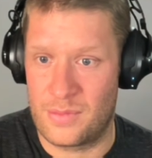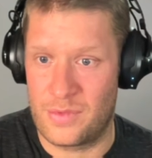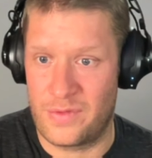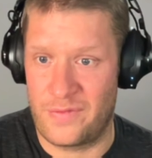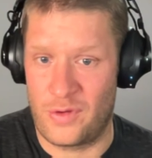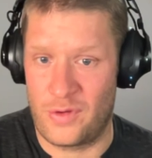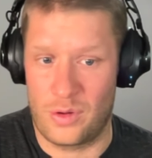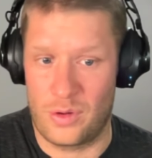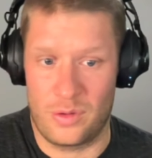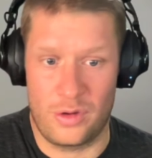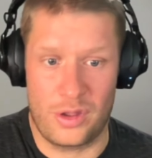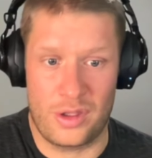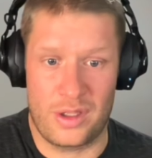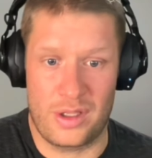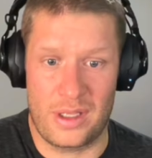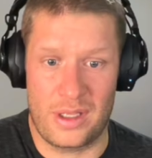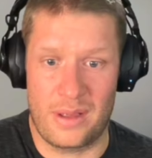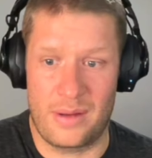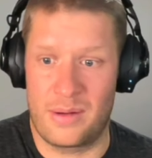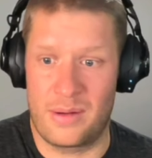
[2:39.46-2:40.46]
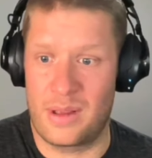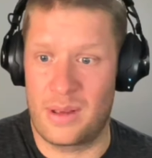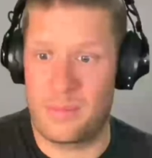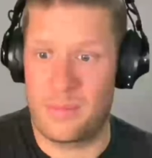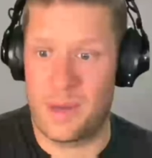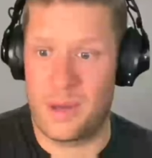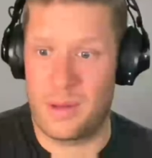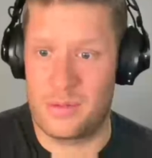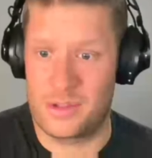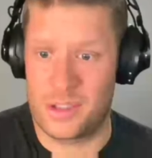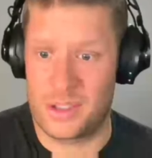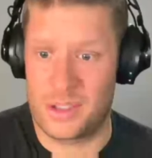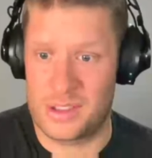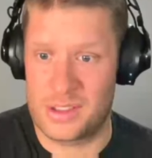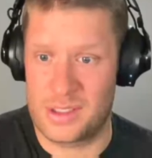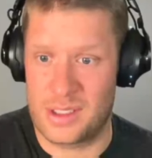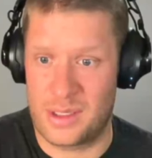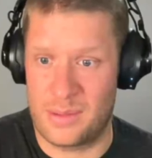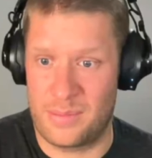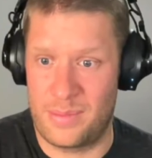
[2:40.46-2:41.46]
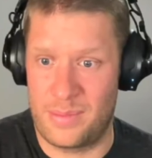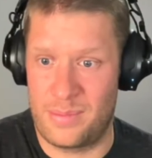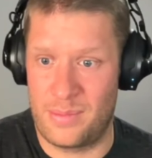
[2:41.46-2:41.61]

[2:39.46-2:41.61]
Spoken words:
you were looking at publishing a